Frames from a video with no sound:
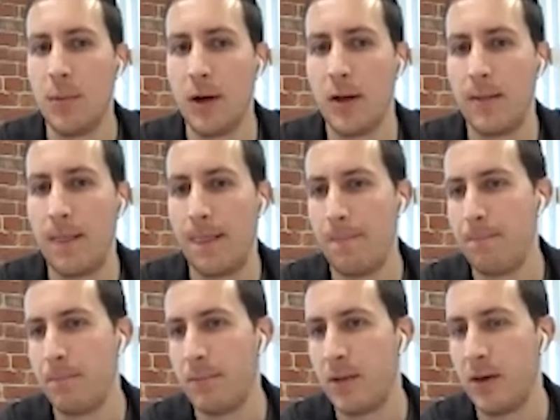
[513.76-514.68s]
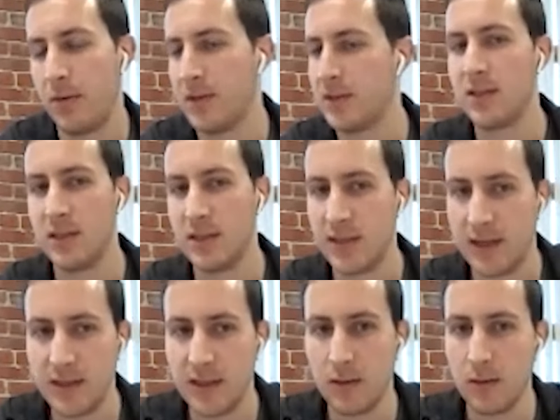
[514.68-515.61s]
But this isn't
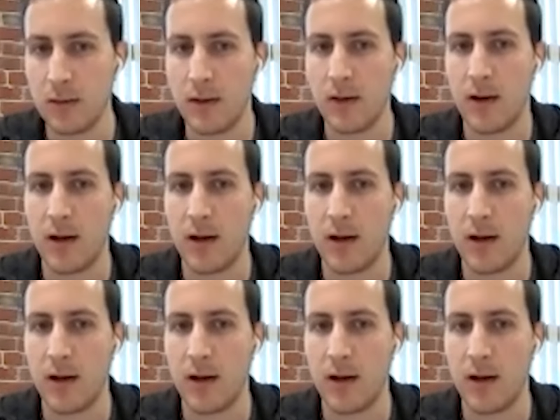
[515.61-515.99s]
ideal.